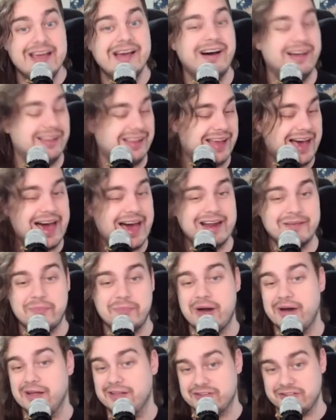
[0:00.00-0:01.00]
a lot of
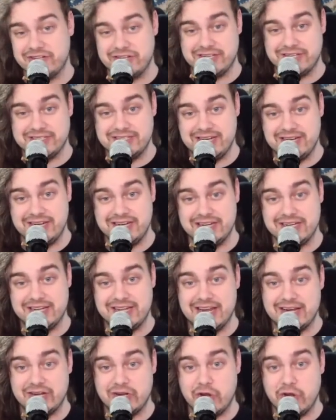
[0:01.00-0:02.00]
polishing is needed to
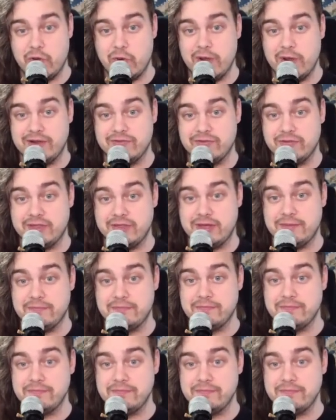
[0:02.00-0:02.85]
get going for them.